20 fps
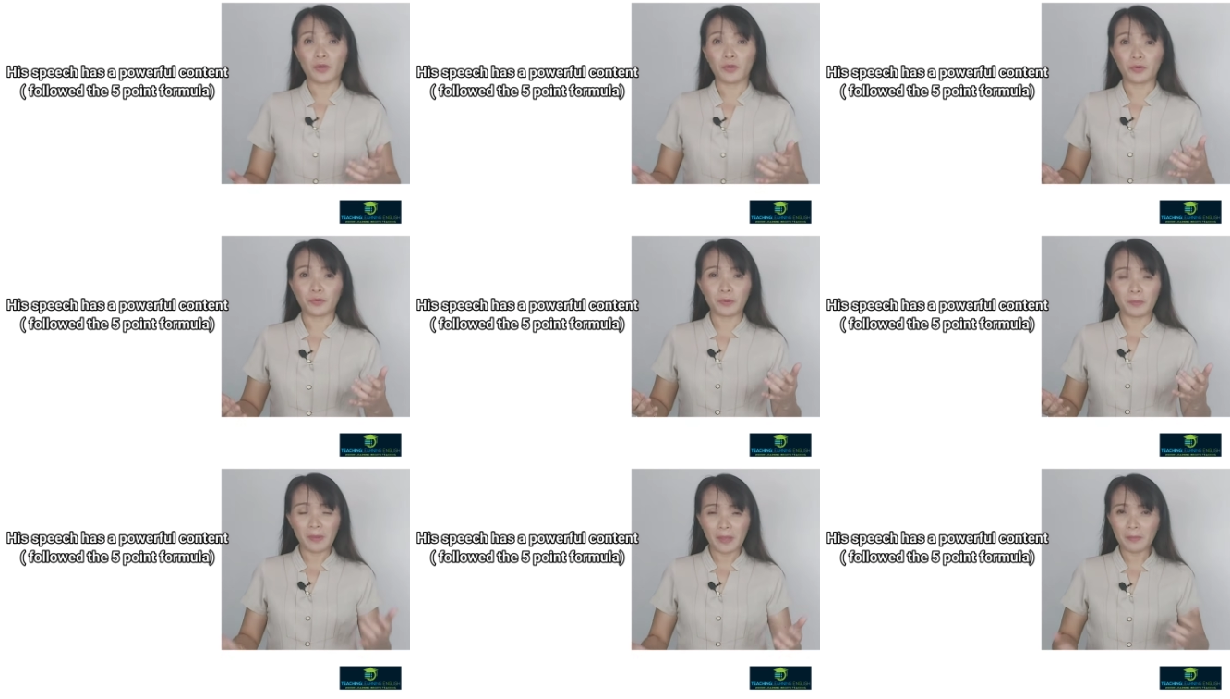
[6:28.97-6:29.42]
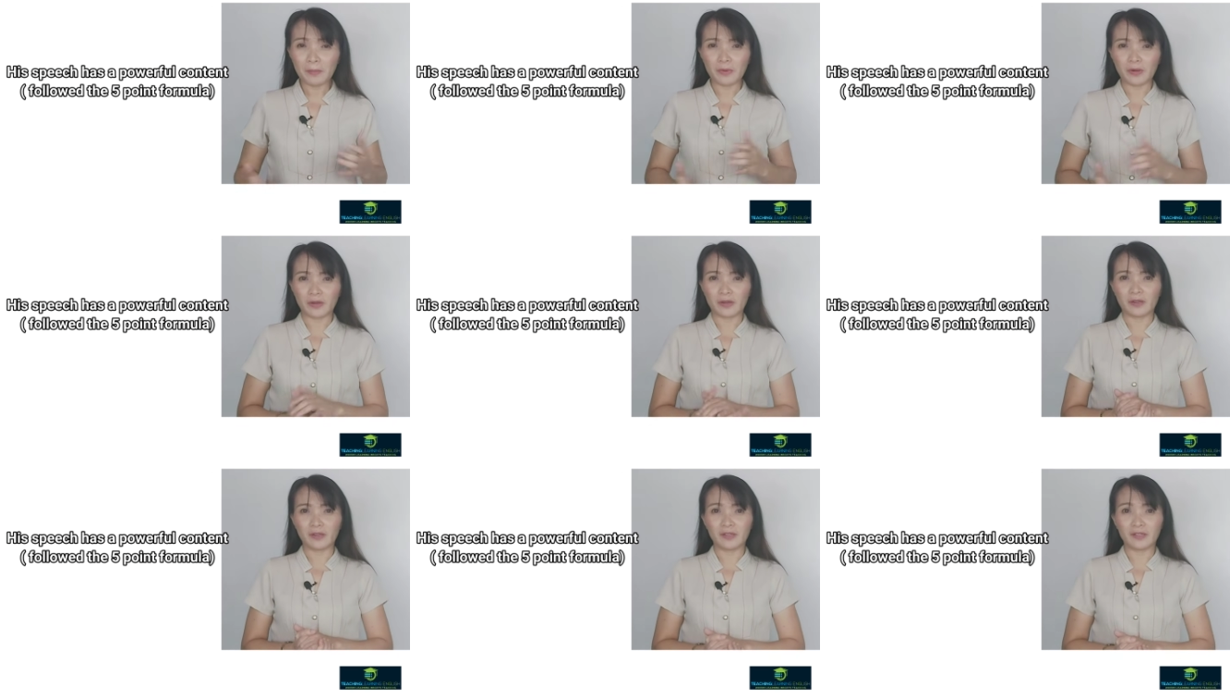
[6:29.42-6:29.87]

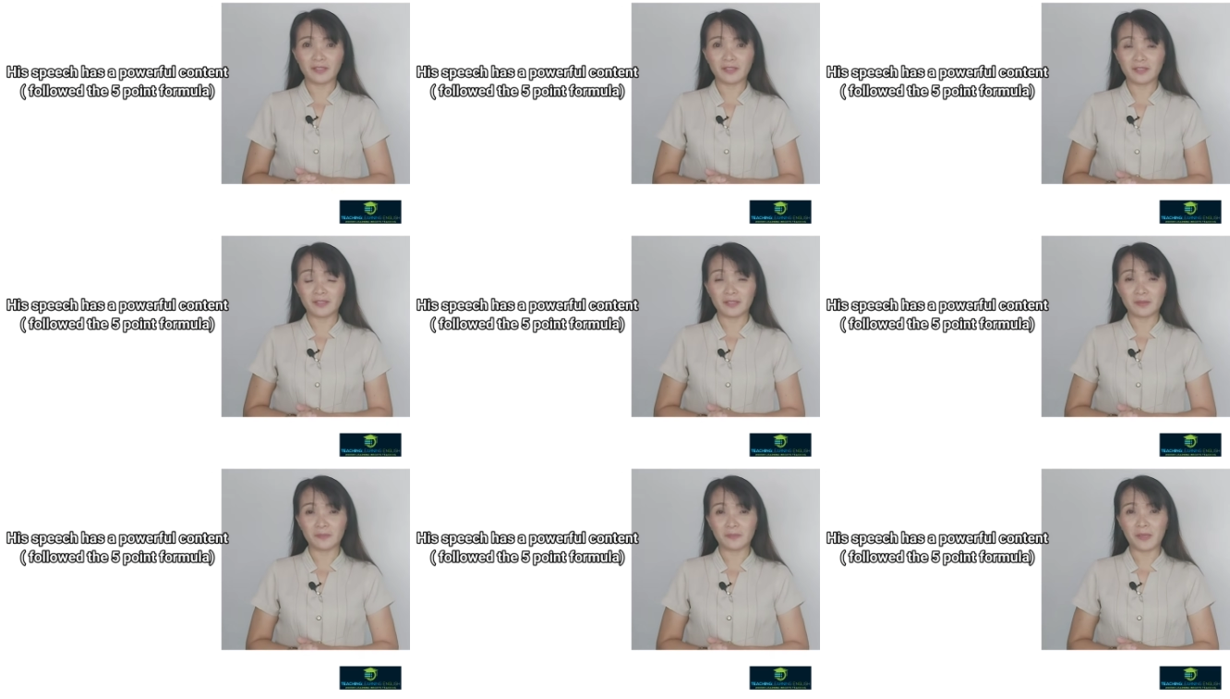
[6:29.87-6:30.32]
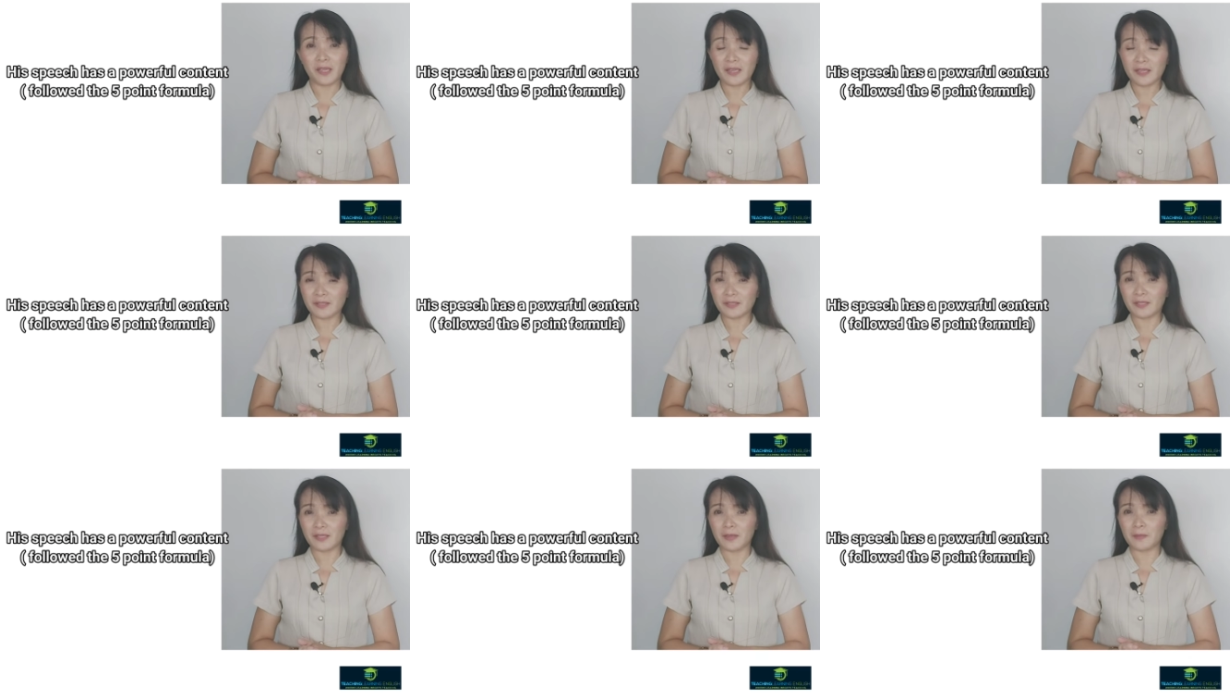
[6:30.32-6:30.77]
Remember the
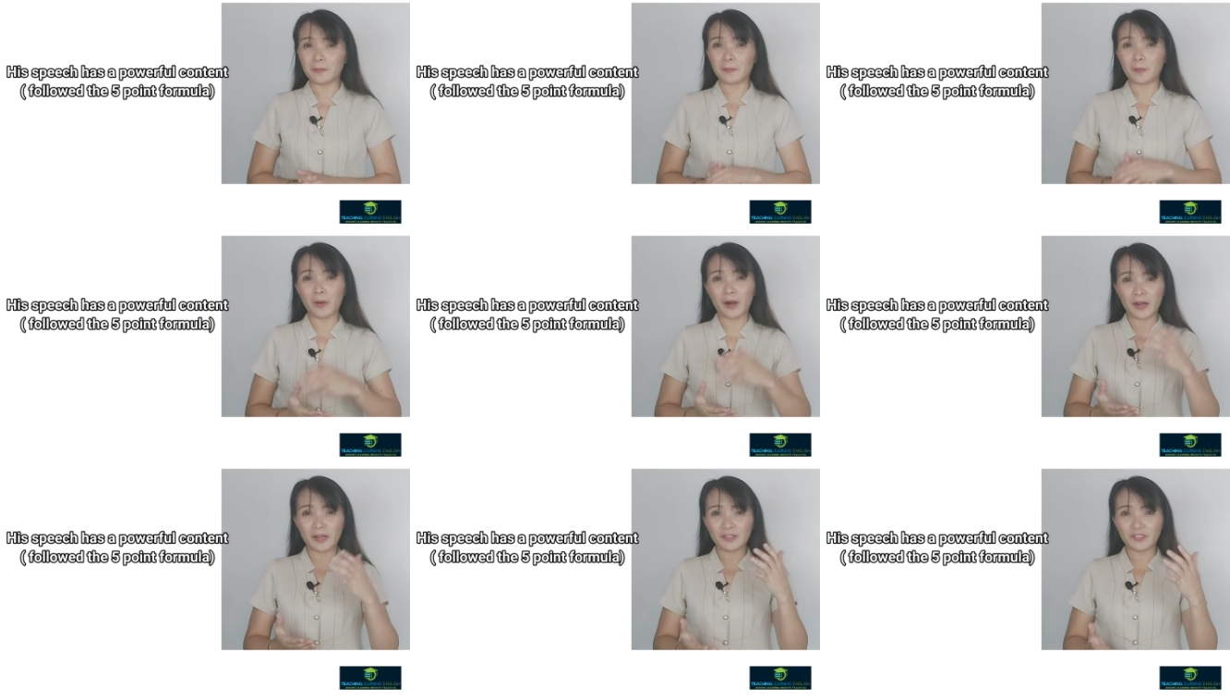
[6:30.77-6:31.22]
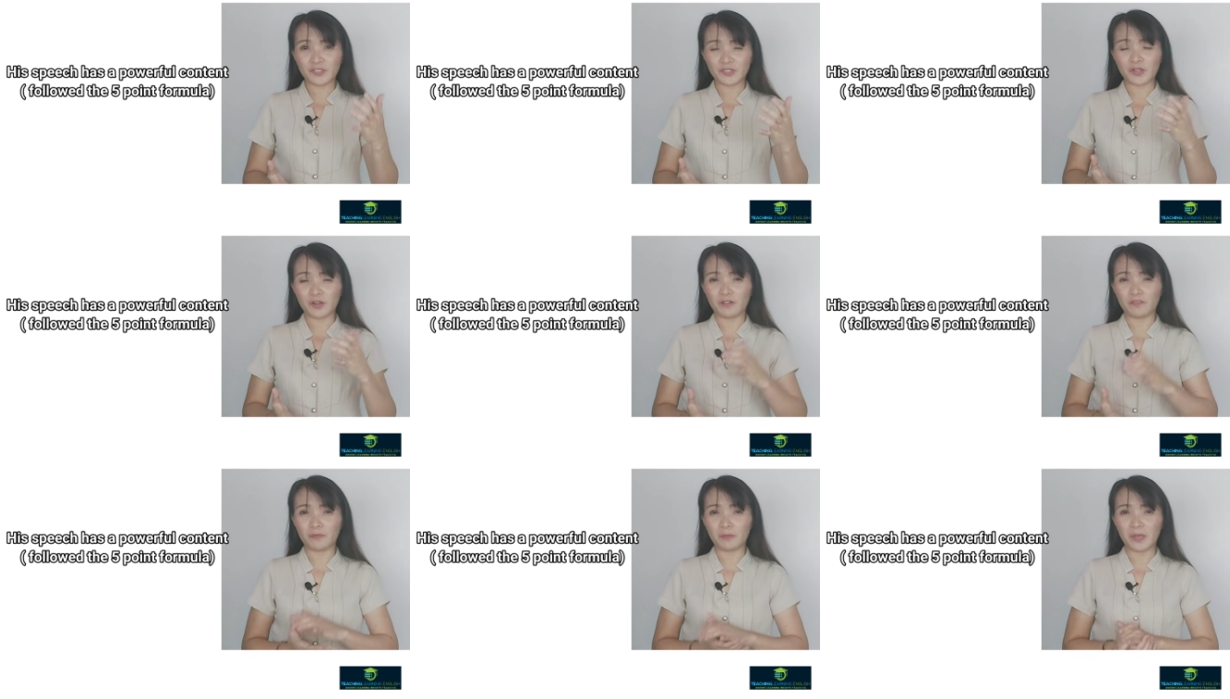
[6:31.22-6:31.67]
basic parts
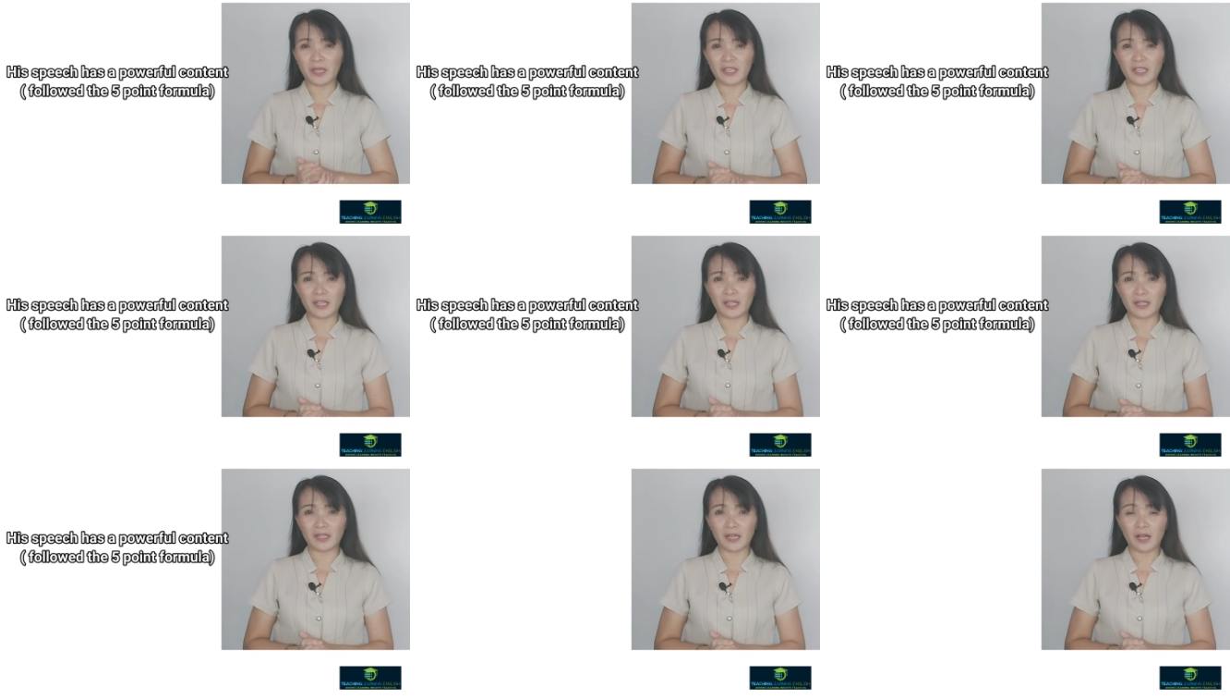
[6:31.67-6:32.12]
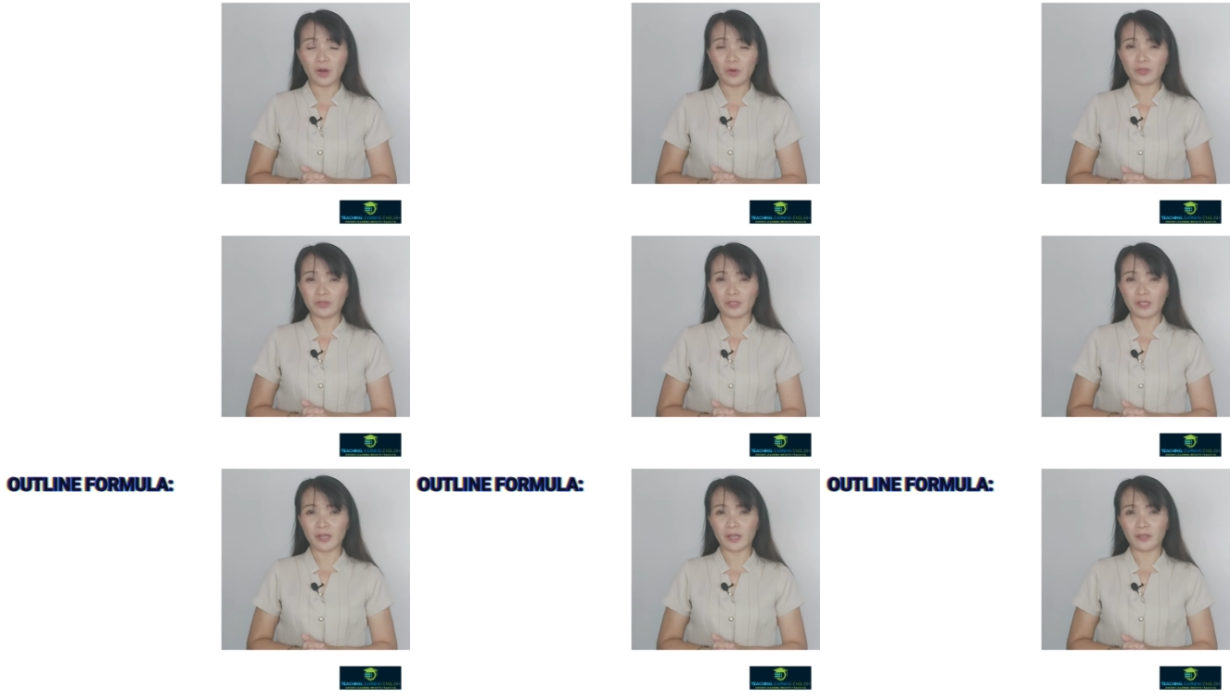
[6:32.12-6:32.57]
of making an
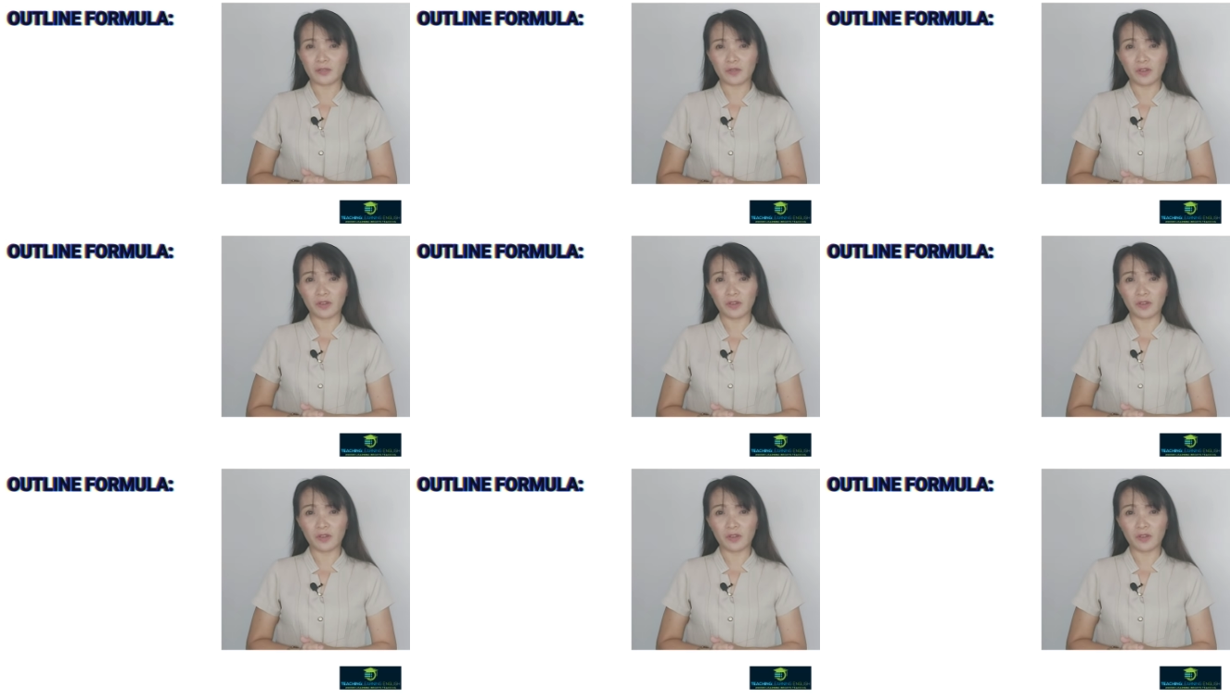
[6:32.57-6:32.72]
outline.